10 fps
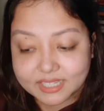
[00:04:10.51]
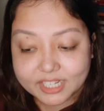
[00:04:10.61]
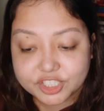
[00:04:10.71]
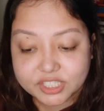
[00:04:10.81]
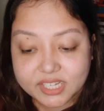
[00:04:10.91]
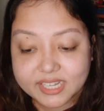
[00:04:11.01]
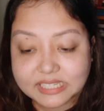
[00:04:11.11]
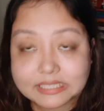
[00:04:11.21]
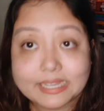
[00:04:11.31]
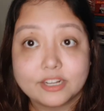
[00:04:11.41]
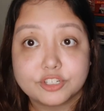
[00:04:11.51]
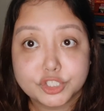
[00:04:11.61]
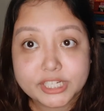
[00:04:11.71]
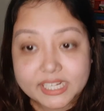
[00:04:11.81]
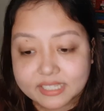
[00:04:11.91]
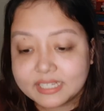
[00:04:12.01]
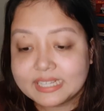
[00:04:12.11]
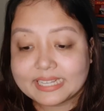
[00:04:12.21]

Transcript: like she is a real